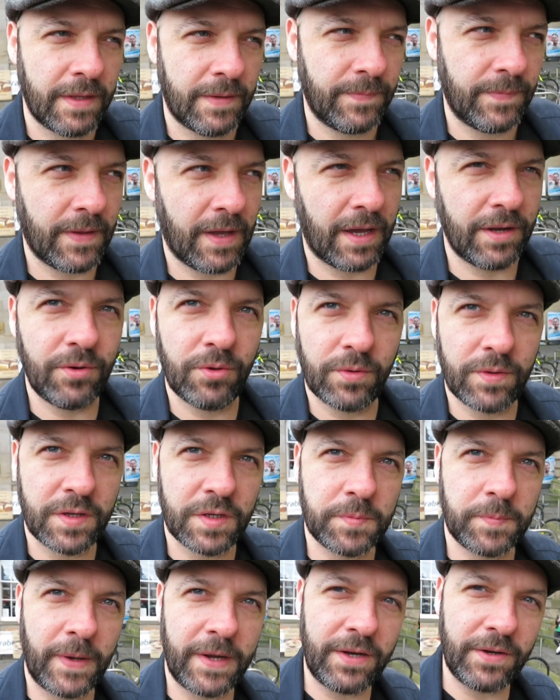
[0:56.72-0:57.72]
I know
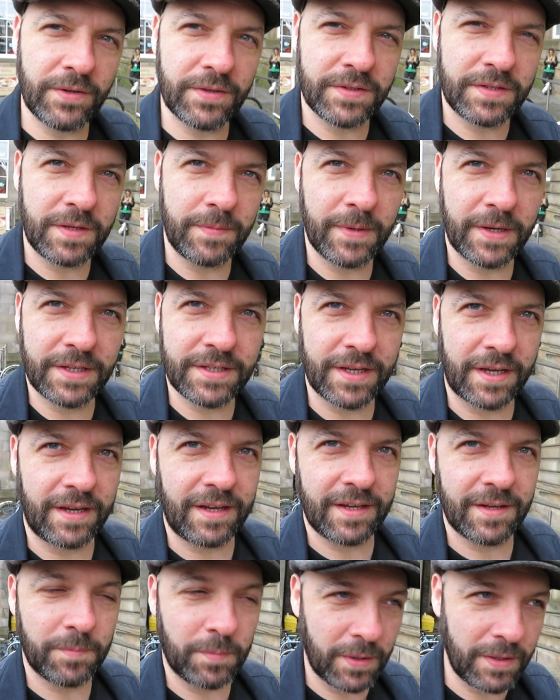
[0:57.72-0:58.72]
this might not seem
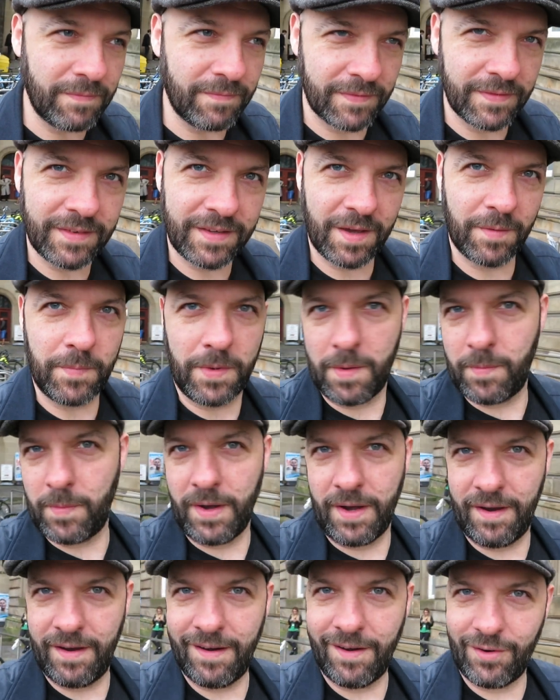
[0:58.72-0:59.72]
exciting, but give me a
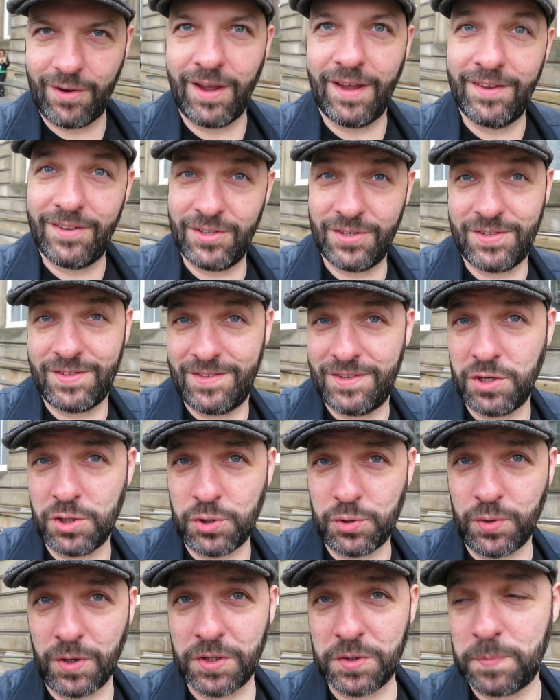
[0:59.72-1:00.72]
minute, okay? Just,
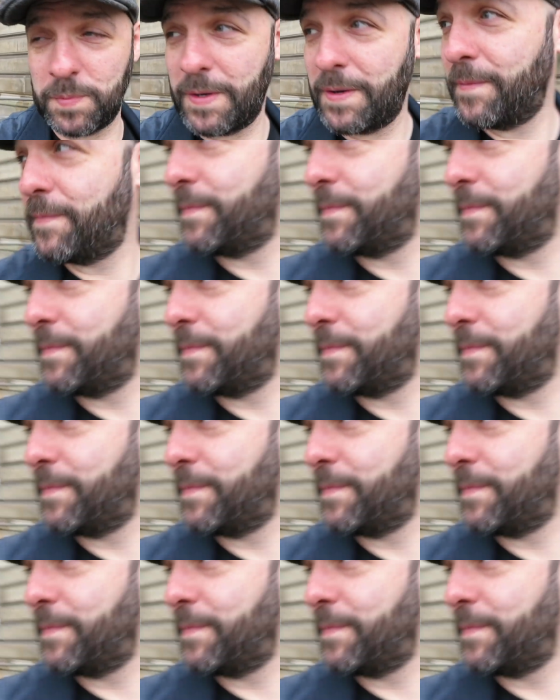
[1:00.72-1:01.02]
just trust me.